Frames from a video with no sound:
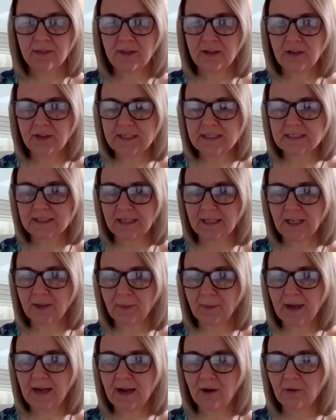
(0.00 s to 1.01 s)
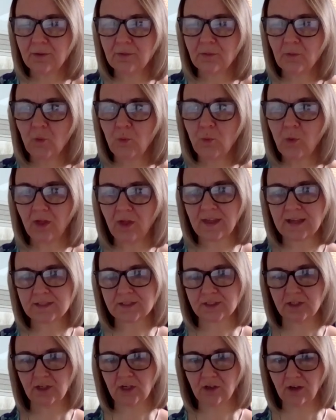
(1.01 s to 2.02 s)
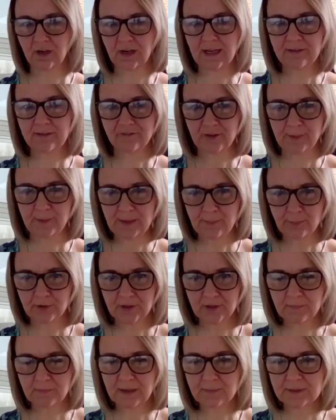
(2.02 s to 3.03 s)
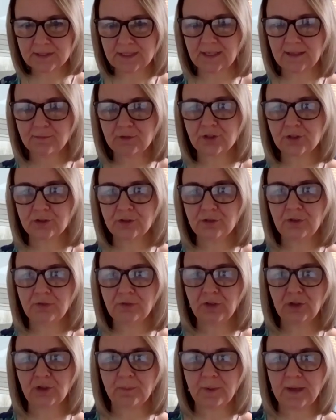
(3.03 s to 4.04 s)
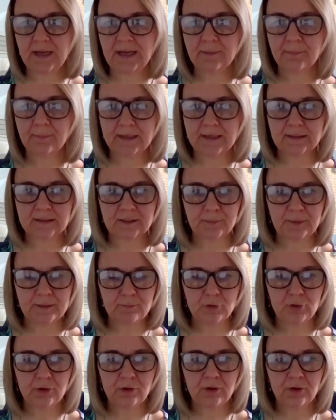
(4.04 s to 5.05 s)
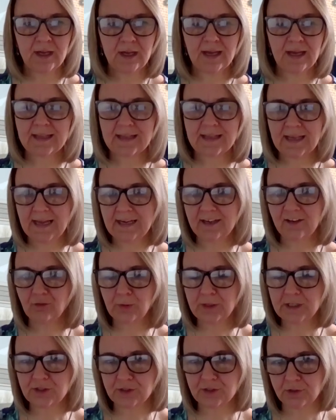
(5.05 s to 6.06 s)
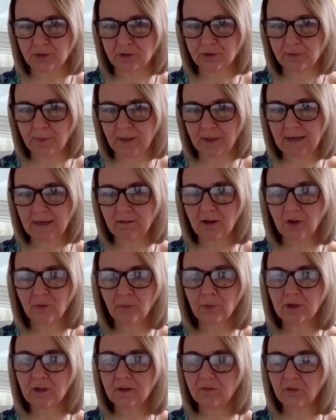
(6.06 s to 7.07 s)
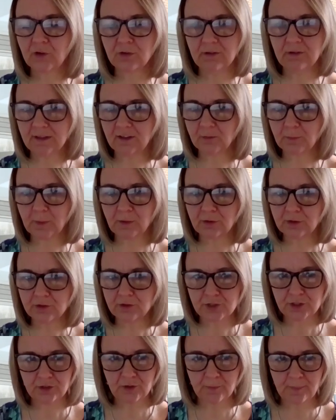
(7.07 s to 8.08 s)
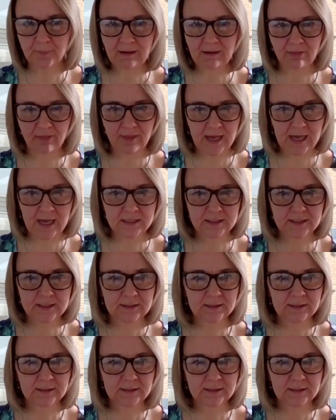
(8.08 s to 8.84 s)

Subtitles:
then you need to think about what that's going to look like from April. It might be time to review your pay a little bit more. Again, if we do your payroll, we'll have already spoken to you about that.